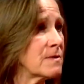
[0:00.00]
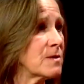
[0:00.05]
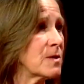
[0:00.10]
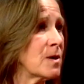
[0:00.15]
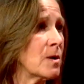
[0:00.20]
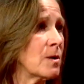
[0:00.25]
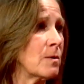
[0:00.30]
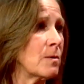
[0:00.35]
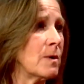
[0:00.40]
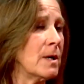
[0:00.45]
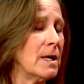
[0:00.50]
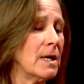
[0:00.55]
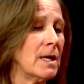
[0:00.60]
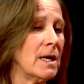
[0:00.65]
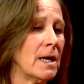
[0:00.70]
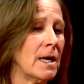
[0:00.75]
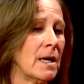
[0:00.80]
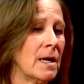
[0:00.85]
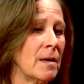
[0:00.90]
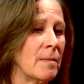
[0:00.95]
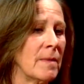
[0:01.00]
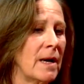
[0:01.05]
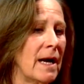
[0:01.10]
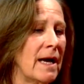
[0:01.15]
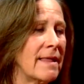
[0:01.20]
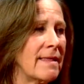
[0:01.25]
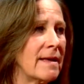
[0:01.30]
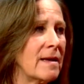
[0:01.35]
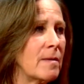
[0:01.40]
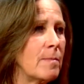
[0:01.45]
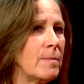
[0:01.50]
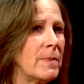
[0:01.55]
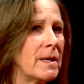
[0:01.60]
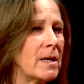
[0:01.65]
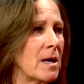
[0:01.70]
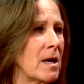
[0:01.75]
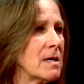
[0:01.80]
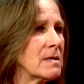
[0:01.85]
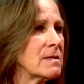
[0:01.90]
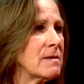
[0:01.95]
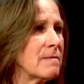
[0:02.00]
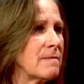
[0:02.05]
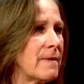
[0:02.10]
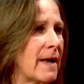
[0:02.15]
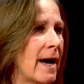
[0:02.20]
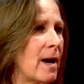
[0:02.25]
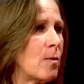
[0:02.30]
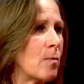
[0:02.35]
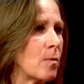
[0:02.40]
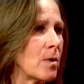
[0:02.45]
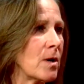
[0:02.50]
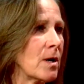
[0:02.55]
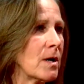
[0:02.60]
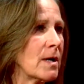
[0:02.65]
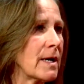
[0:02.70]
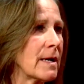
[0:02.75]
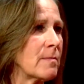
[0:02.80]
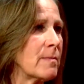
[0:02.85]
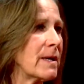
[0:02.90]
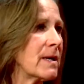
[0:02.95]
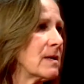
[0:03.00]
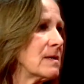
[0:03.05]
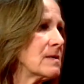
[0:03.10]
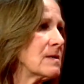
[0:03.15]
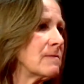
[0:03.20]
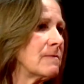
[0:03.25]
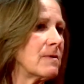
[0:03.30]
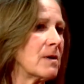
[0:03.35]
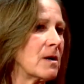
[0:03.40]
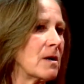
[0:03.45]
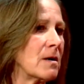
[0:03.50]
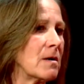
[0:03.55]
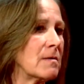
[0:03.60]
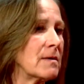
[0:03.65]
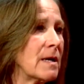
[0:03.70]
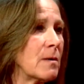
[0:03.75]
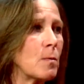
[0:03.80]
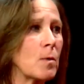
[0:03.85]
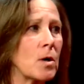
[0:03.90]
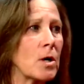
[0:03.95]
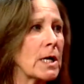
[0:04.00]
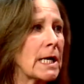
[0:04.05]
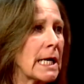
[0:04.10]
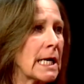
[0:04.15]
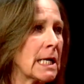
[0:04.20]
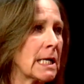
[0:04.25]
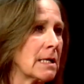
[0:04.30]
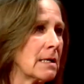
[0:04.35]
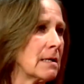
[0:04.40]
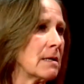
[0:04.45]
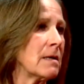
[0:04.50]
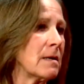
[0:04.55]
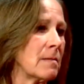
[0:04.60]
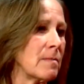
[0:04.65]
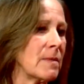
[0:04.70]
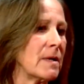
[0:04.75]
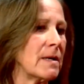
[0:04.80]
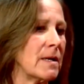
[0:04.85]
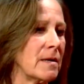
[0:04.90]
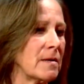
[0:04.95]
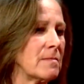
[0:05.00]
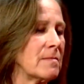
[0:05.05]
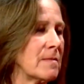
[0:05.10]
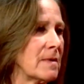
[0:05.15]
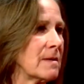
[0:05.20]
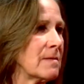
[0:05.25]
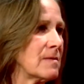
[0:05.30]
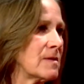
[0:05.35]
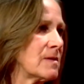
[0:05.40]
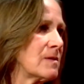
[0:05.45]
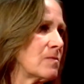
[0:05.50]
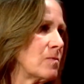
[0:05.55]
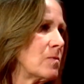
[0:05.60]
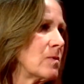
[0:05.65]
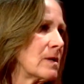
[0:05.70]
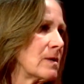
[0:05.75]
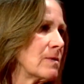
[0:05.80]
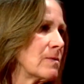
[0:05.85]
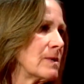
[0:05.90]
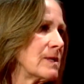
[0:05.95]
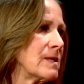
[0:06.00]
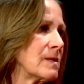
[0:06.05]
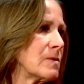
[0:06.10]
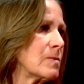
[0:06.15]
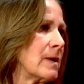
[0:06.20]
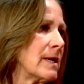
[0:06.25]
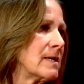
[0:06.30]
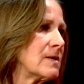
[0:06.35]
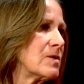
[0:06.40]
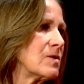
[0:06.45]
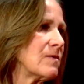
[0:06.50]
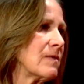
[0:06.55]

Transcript: So I think because of that work and because of our networking, it's one of the reasons why it